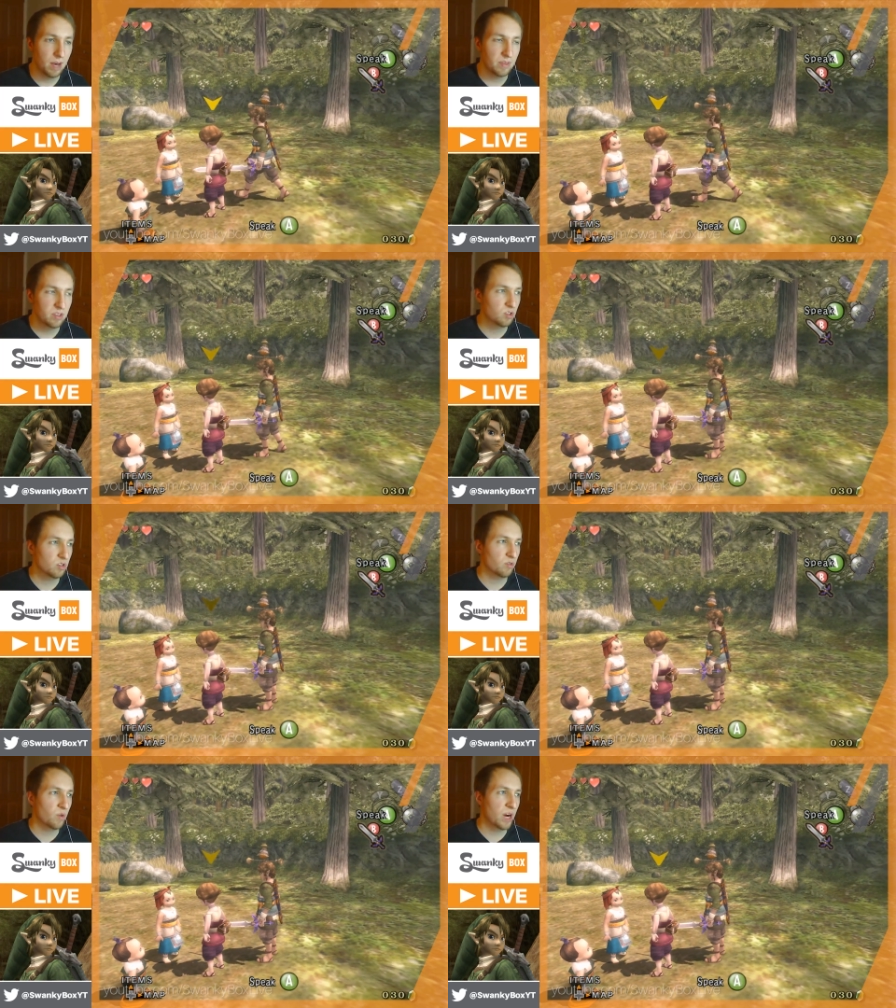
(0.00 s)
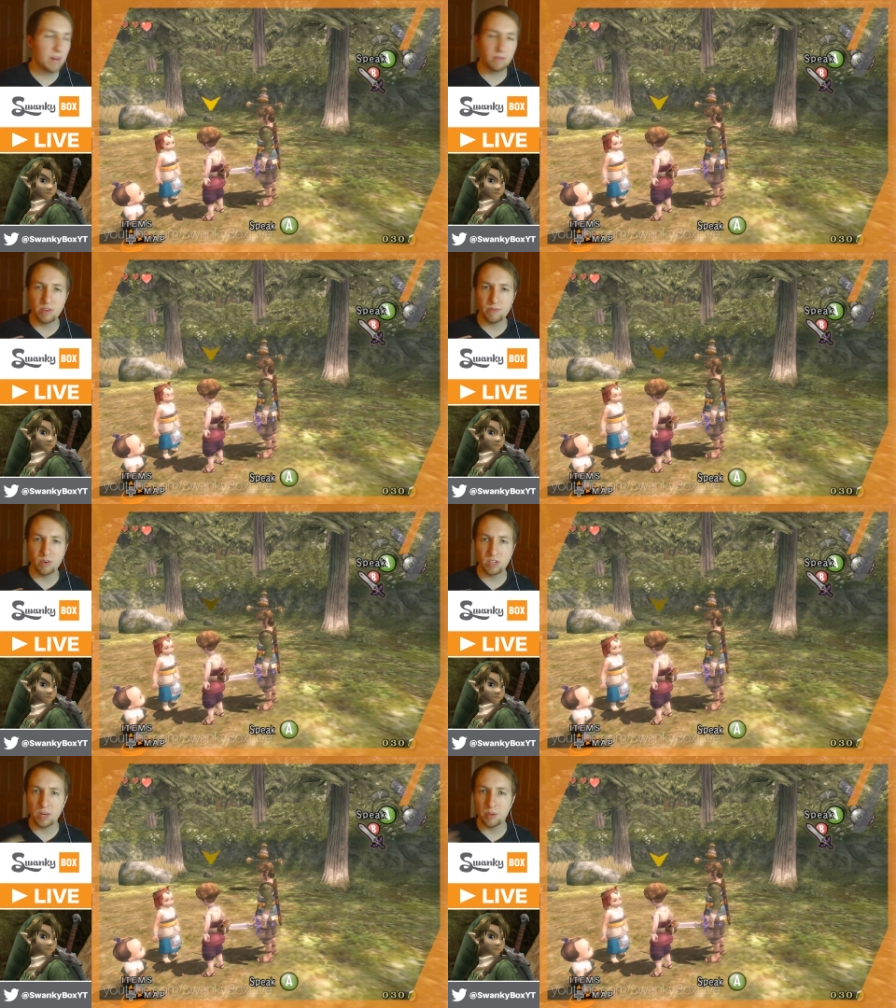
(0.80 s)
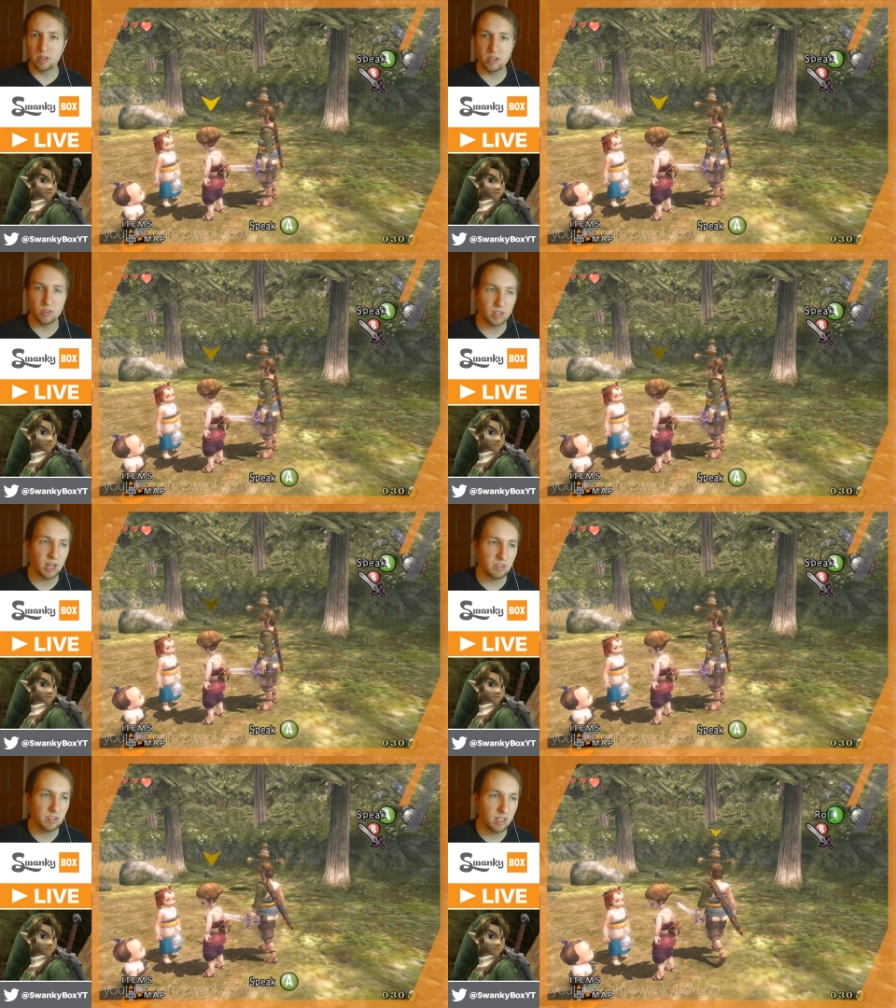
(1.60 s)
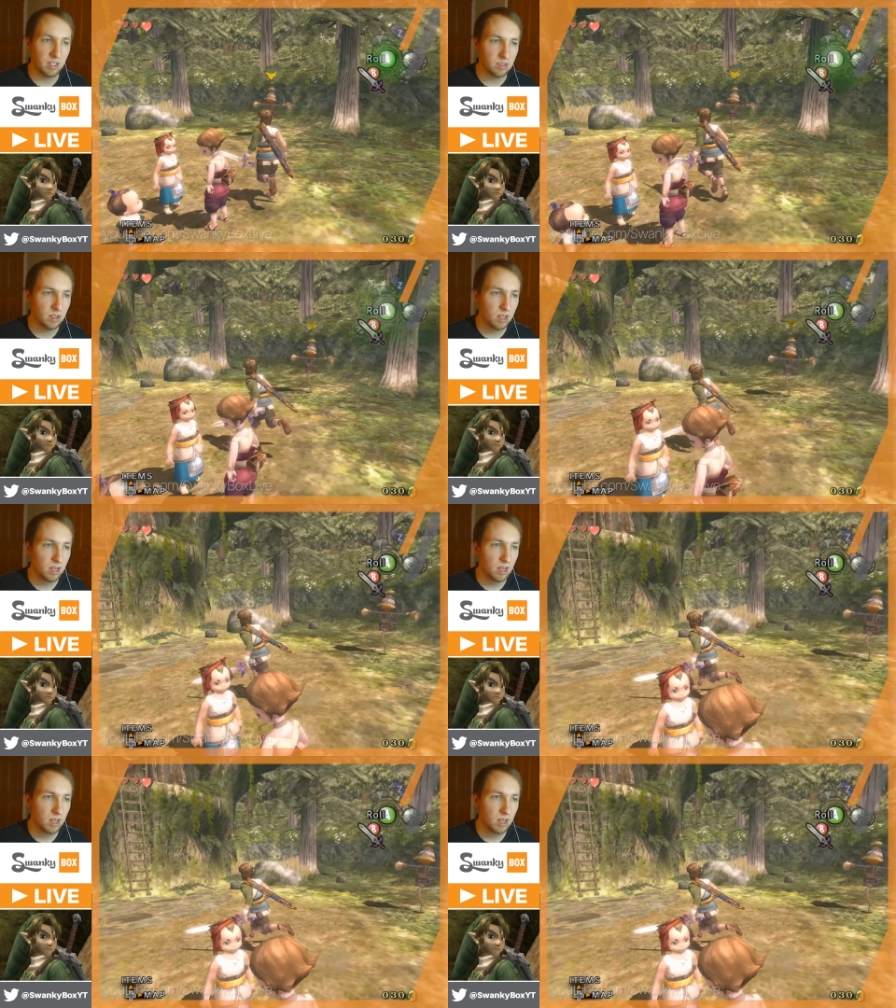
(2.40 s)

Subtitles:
This is right after the first couple initial cutscenes.